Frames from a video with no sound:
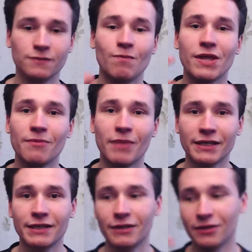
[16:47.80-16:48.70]

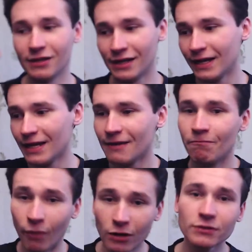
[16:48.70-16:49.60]
mathematical uh,
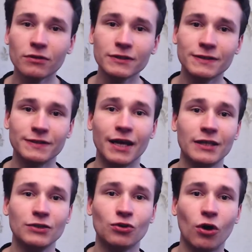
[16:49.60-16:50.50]
models uh,
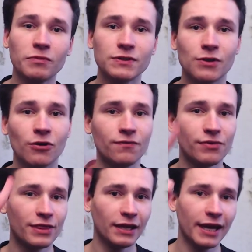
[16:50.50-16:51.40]
in terms
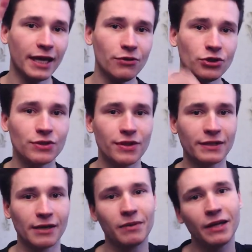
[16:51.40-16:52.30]
of the language that
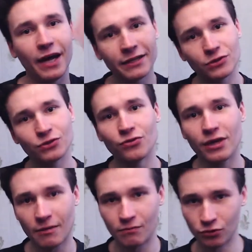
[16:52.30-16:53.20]
applied to the
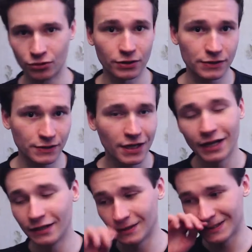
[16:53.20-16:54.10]
computers
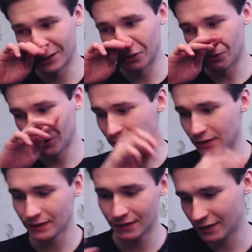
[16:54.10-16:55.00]
it is uh, what
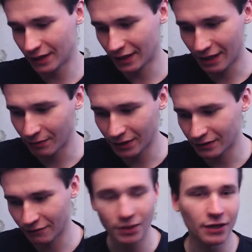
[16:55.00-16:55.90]
is uh,
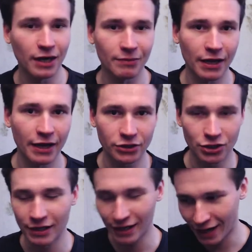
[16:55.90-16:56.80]
competitive programming
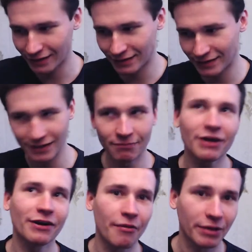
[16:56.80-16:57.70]
actually and uh,
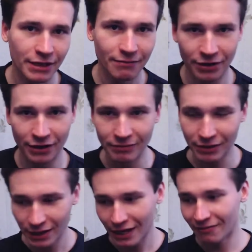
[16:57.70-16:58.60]
programming programming
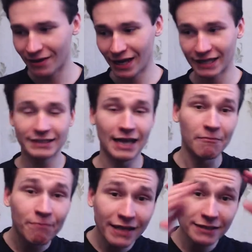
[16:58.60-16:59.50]
uh, and
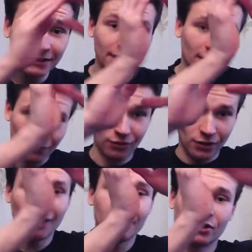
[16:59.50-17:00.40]
competitive well
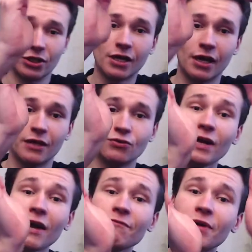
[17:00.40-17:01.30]
oh, imagine and we
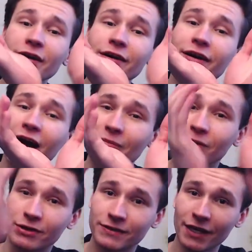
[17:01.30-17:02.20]
have
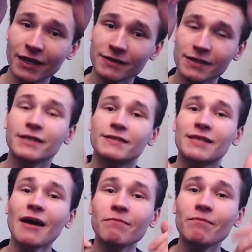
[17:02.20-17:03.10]
programmers yes
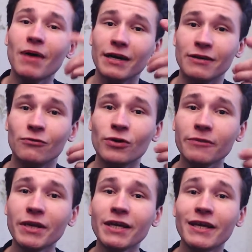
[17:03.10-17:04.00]
somebody will be